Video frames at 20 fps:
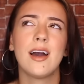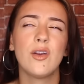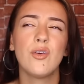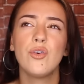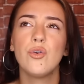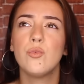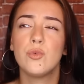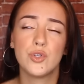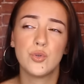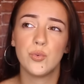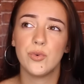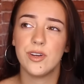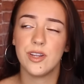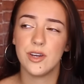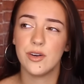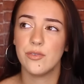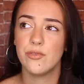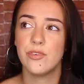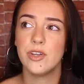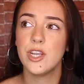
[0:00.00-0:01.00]
I don't know which
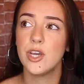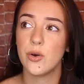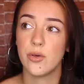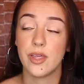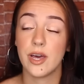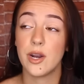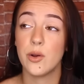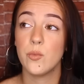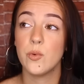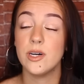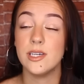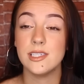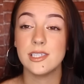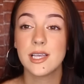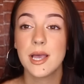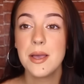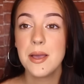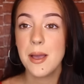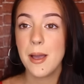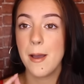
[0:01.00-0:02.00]
video that it
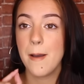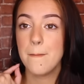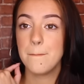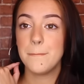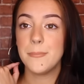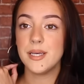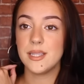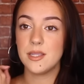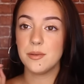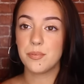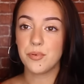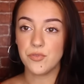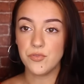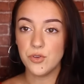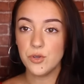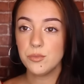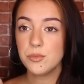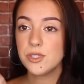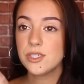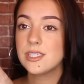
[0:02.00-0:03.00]
was. But the
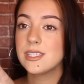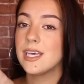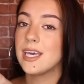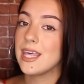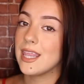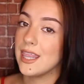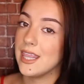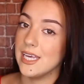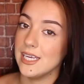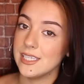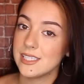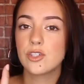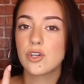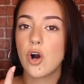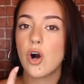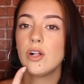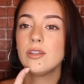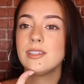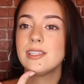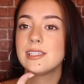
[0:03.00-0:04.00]
perfume looks like this. It's
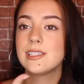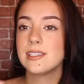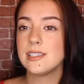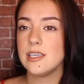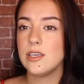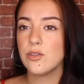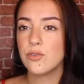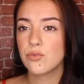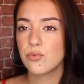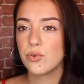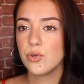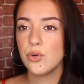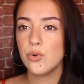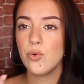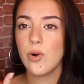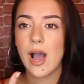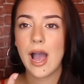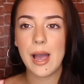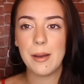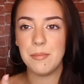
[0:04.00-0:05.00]
called See
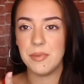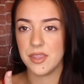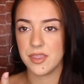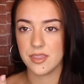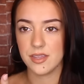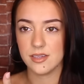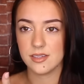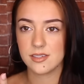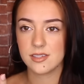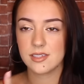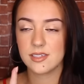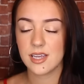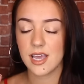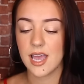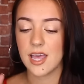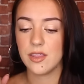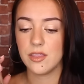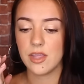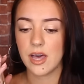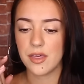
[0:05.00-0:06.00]
Through Amethyst.
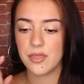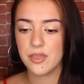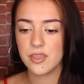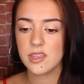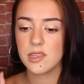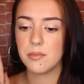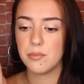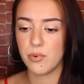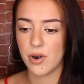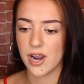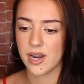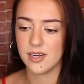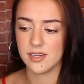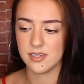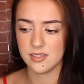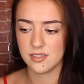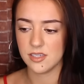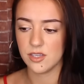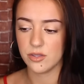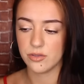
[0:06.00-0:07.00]
And I think the brand
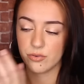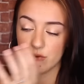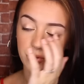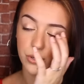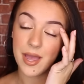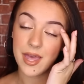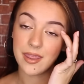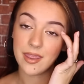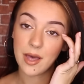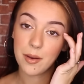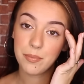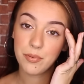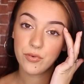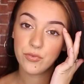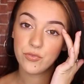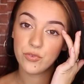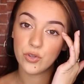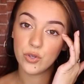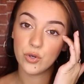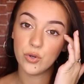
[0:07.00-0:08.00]
is See Through. And that
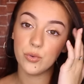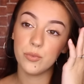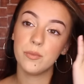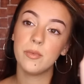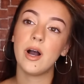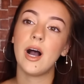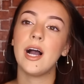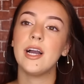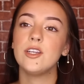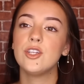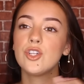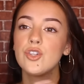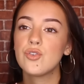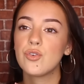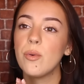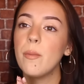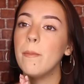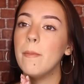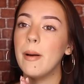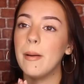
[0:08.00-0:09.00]
perfume, I just
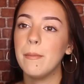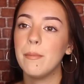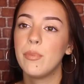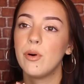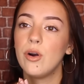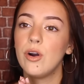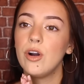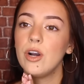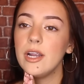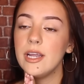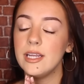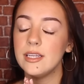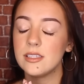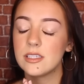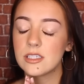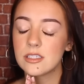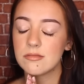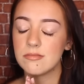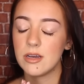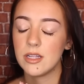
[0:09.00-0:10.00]
remember it
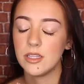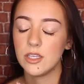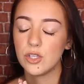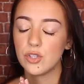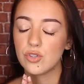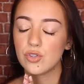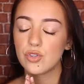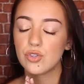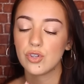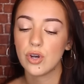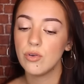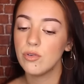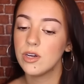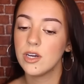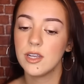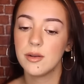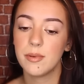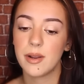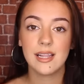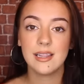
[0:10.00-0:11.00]
smelling so
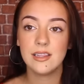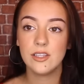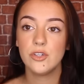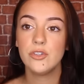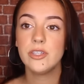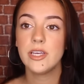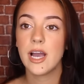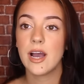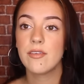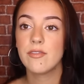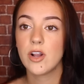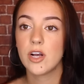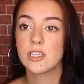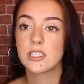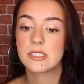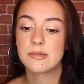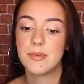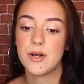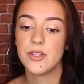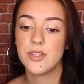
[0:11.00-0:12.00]
good. But I literally have not
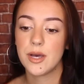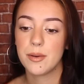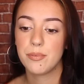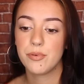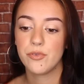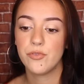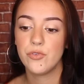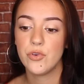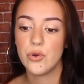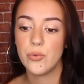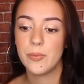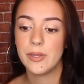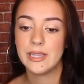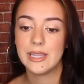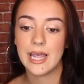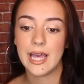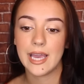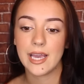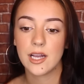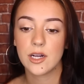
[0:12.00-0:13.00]
smelled that perfume in
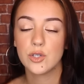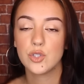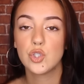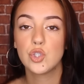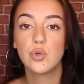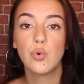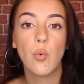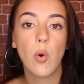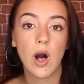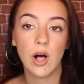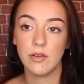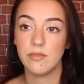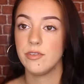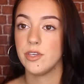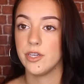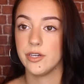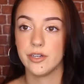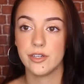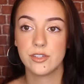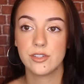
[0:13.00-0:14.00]
like 12
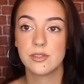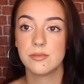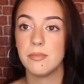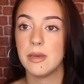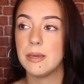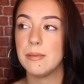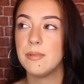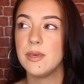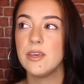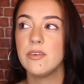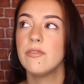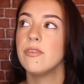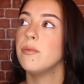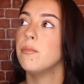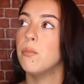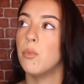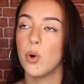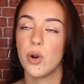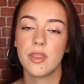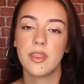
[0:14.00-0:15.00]
years. Maybe
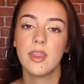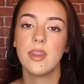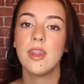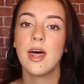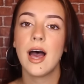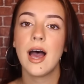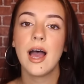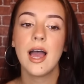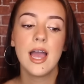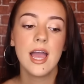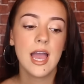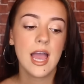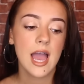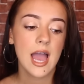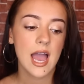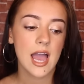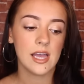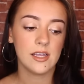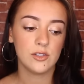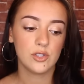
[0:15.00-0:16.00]
even more than that.
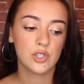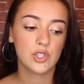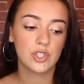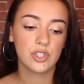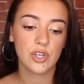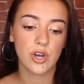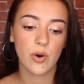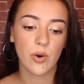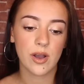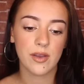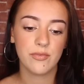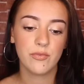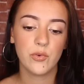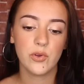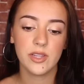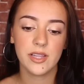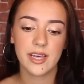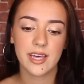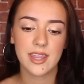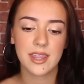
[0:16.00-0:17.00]
And so I
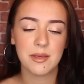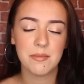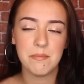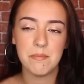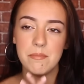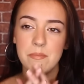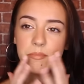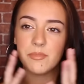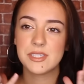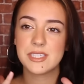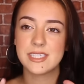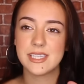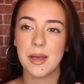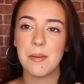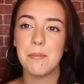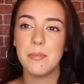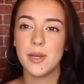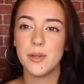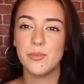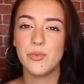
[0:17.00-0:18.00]
feel like the
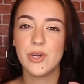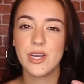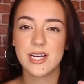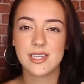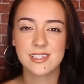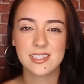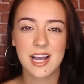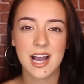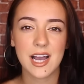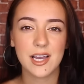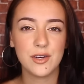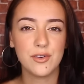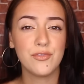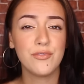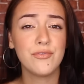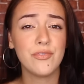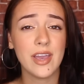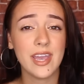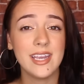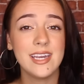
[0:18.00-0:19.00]
scent memory has kind of
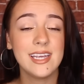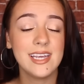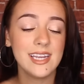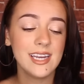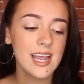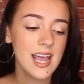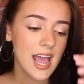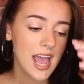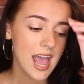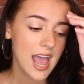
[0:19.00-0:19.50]
faded.